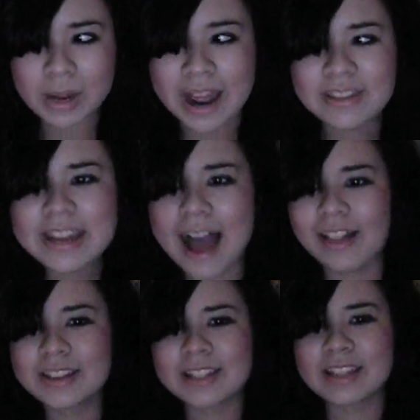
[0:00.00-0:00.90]
But I think
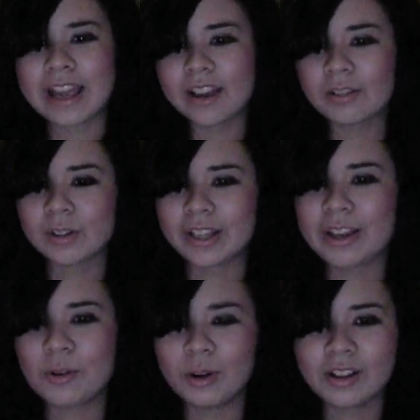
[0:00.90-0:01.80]
Alice is like
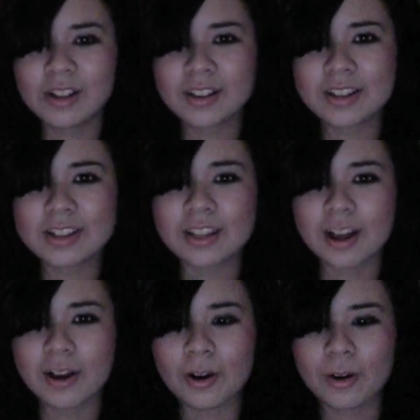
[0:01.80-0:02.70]
really cool,
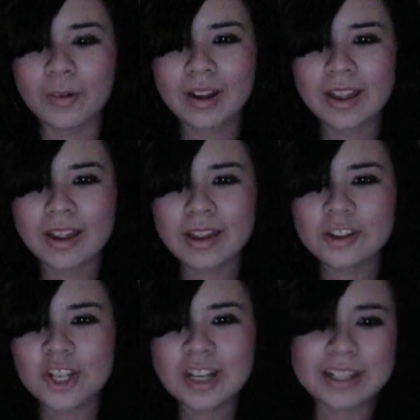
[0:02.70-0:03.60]
so
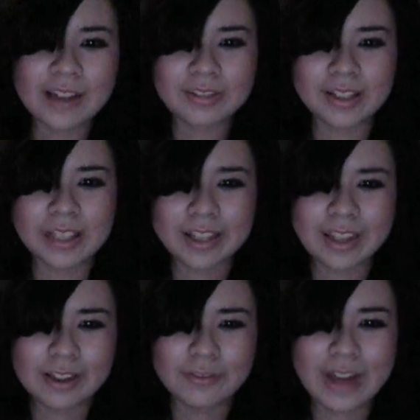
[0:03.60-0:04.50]
she'd definitely
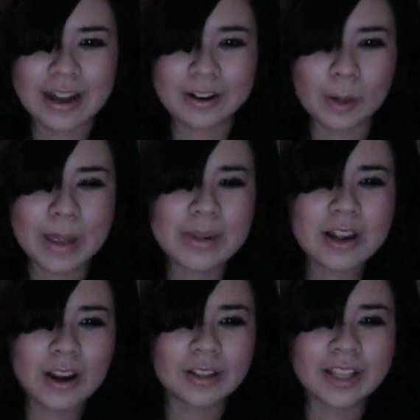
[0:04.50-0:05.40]
live. I don't know, maybe
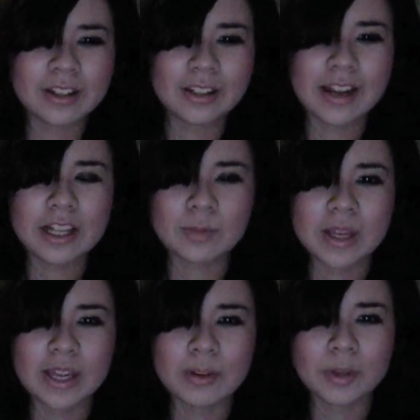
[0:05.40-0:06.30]
Carlisle and
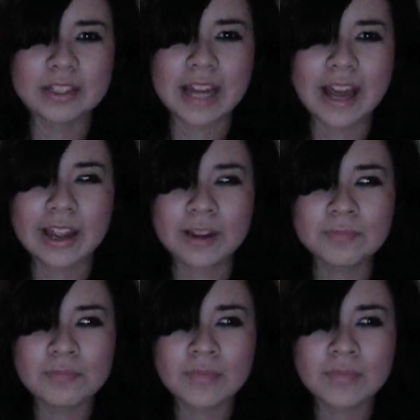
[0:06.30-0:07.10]
Esme would die.